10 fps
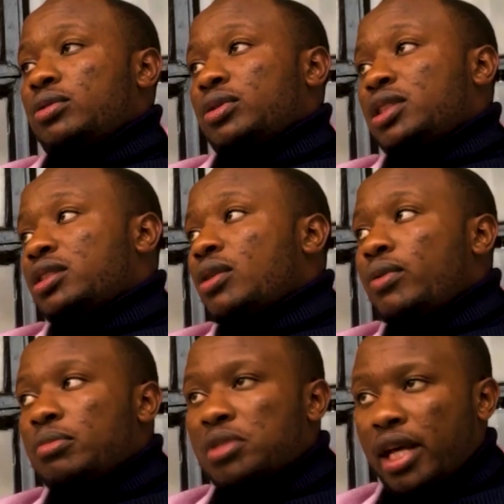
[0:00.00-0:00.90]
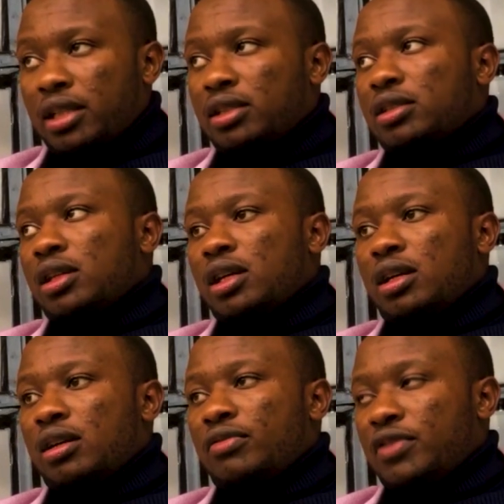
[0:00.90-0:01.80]
it was just a website,
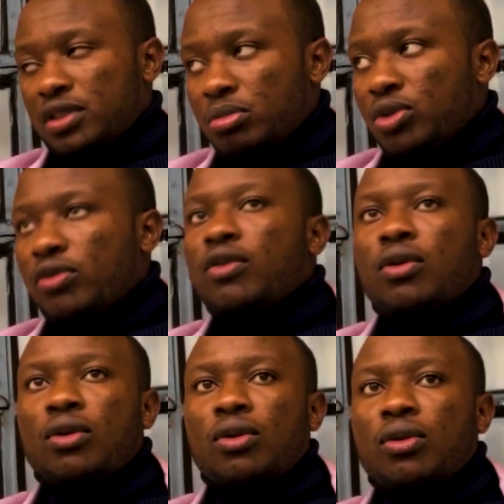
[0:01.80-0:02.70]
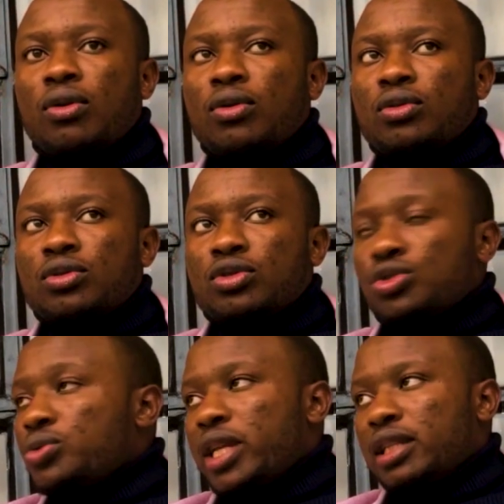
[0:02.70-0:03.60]
Facebook for
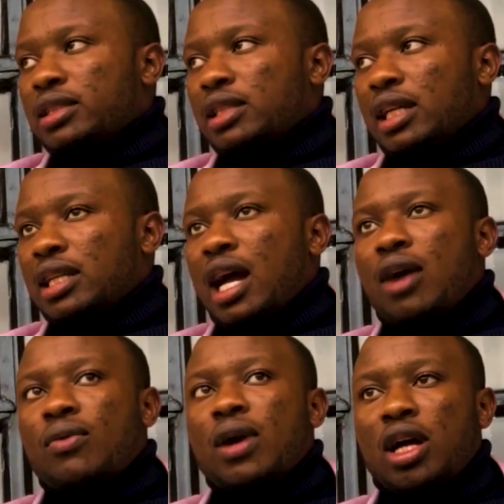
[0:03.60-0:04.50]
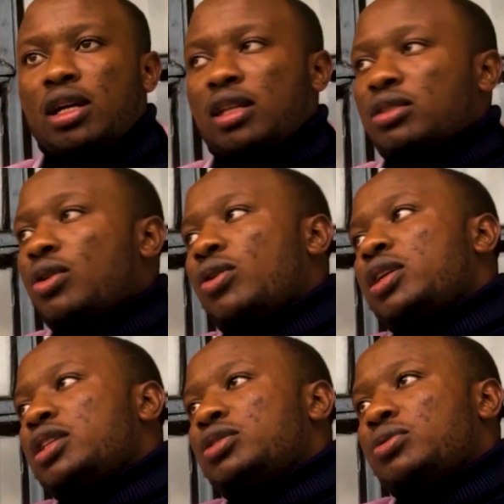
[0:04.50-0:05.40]
students, and now has
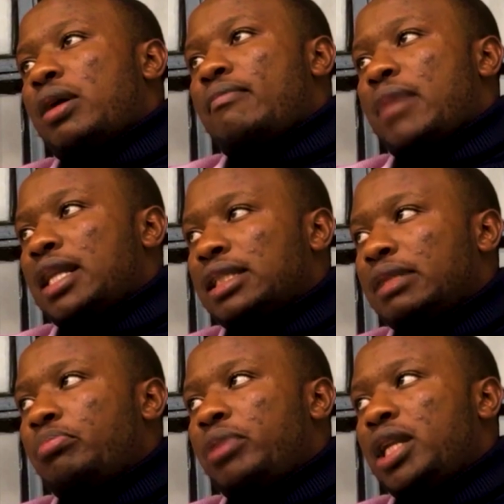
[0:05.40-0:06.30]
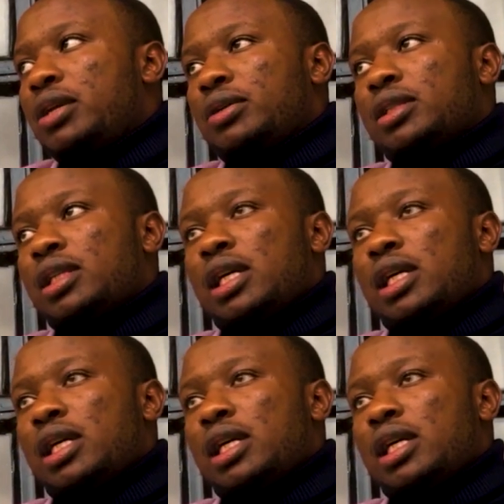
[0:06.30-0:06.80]
grown into a multi-billion